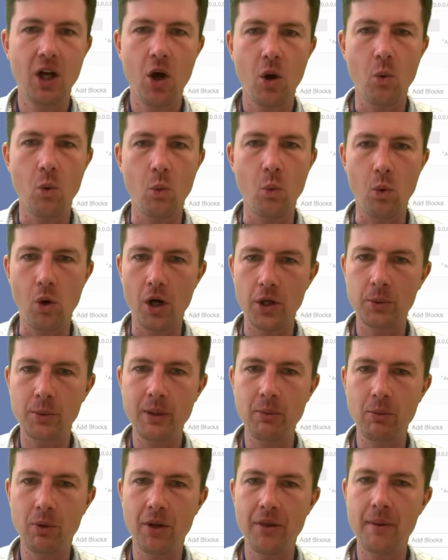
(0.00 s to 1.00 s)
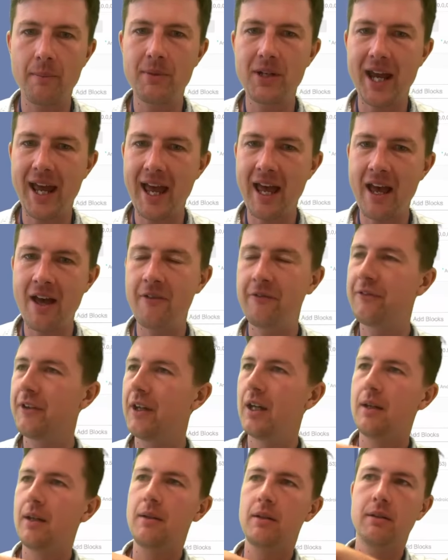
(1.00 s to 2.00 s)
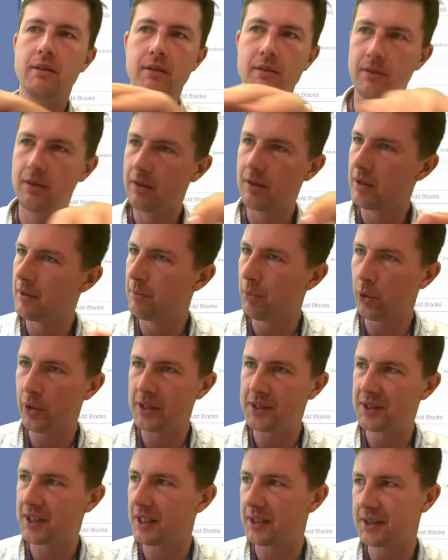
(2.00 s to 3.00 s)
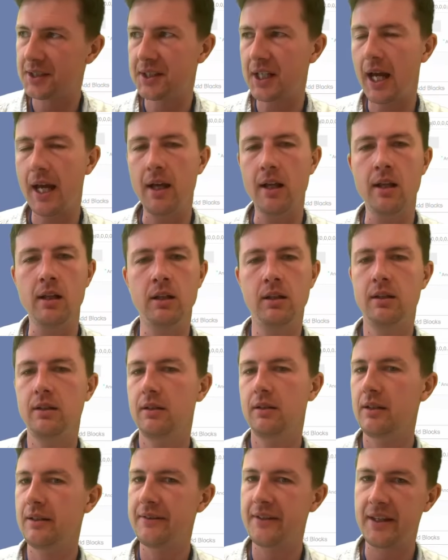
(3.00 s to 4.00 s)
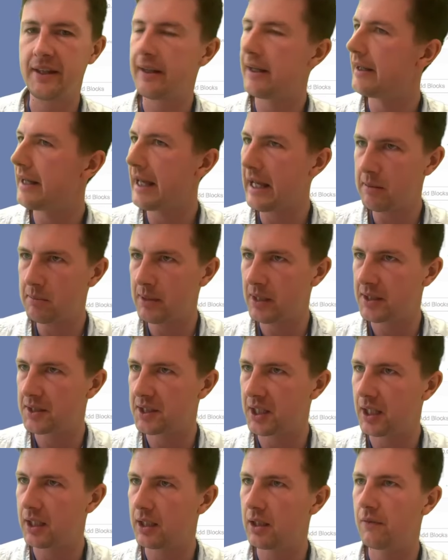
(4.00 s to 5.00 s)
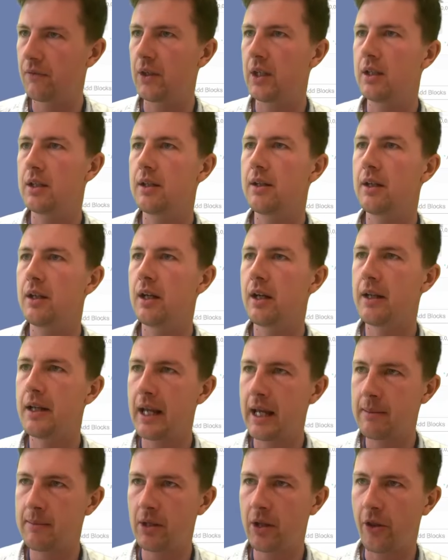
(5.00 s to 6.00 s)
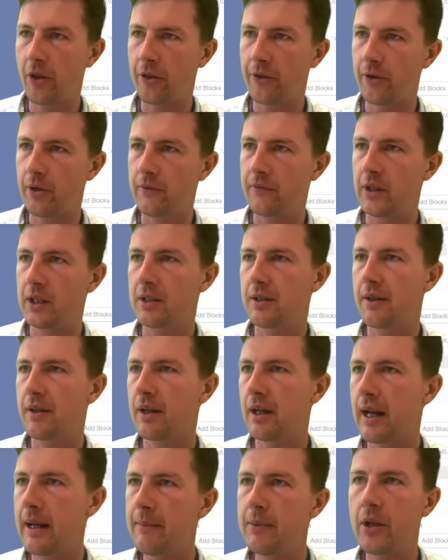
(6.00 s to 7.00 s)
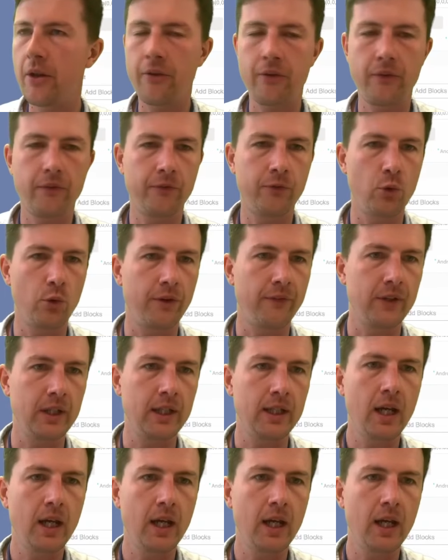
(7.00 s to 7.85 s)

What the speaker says: What do we want them to have? The Boyd set sail, and then the name of the second event, and the name of the third event, the name of the fourth event.